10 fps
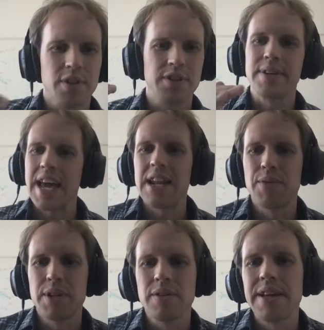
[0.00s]
So again, I
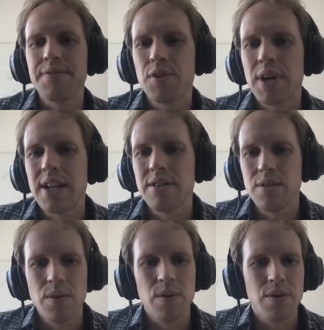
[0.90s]
want to give credit
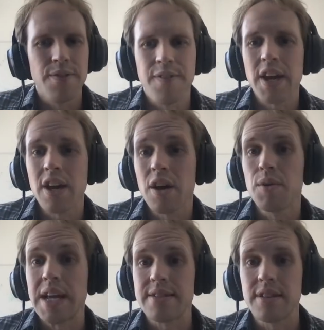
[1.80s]
to Fei Ge, who
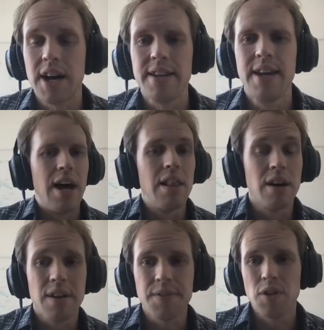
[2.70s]
has done a
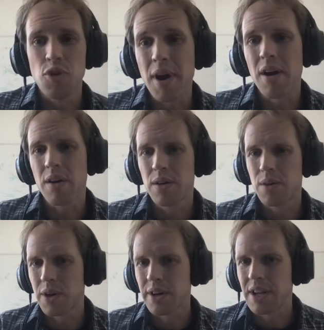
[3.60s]
lot of the numerical
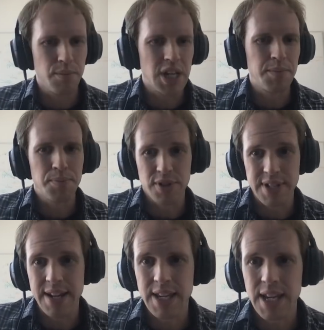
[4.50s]
work that we're going to be
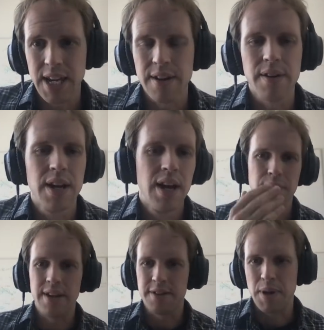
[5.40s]
presenting here,
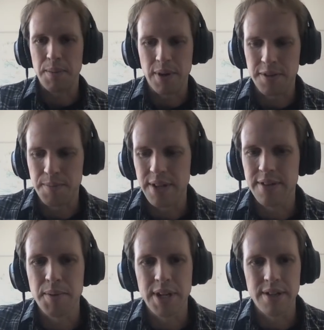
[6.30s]
and this paper has been
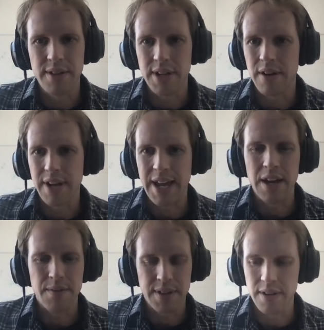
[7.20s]
submitted to the
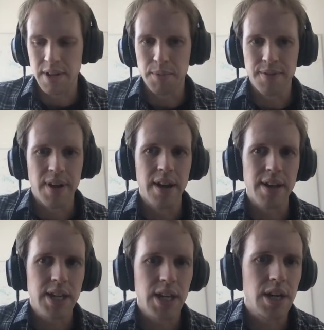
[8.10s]
archive at the number
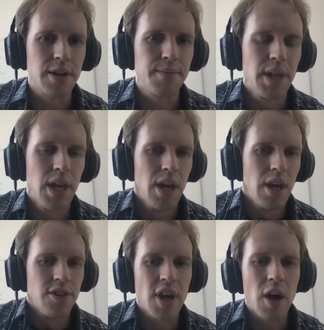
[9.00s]
found here.
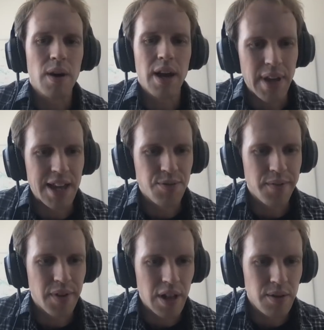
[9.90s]
So as
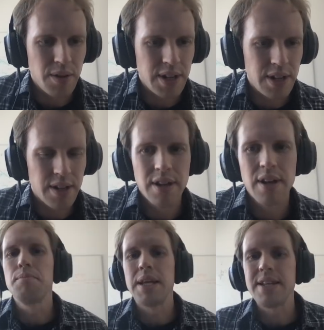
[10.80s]
we've alluded
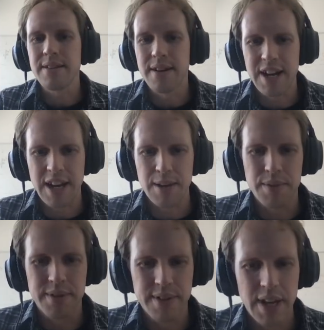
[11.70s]
many
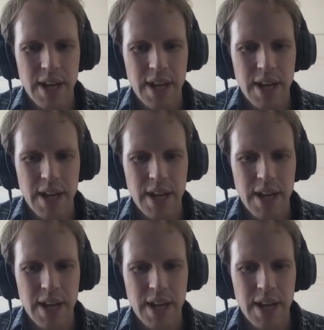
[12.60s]
times,